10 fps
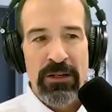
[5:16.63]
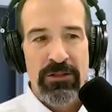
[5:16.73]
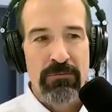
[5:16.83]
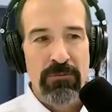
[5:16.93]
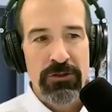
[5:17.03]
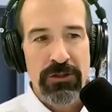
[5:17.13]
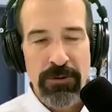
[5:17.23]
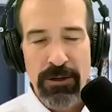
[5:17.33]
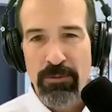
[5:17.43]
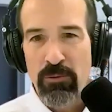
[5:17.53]
so most of the
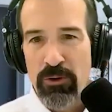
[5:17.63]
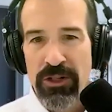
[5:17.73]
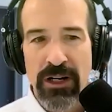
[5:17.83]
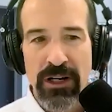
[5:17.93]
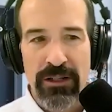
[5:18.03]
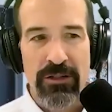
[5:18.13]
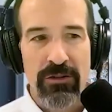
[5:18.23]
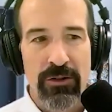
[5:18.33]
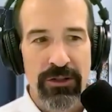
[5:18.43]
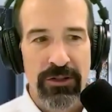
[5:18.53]
people we're talking to
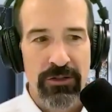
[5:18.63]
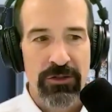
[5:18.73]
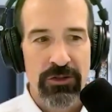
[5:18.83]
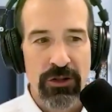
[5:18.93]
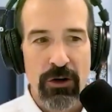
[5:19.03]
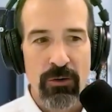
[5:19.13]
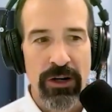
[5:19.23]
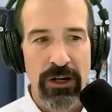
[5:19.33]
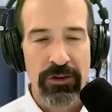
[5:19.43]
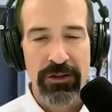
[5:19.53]
on this show are
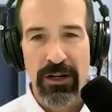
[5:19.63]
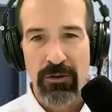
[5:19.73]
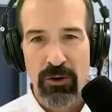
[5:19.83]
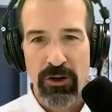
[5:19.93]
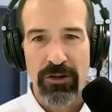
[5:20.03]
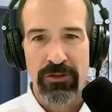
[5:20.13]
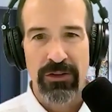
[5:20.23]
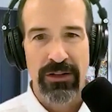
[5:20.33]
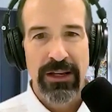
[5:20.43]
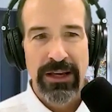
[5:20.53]
healthcare workers,
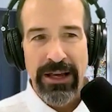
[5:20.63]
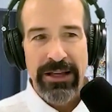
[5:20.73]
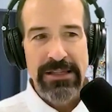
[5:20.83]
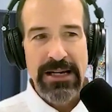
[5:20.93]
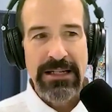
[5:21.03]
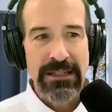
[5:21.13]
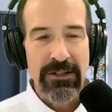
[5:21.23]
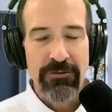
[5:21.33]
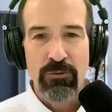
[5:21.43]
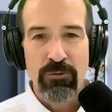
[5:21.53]
and the idea
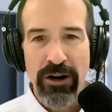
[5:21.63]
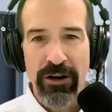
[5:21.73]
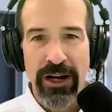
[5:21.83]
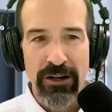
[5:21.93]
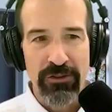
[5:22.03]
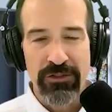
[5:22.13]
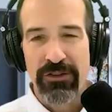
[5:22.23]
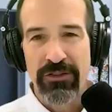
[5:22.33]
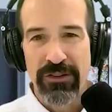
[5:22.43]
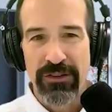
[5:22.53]
of warehouse
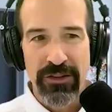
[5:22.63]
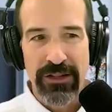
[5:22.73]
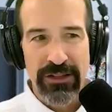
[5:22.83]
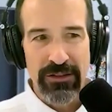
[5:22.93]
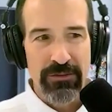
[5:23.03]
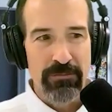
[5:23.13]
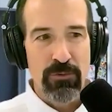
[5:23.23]
is is like this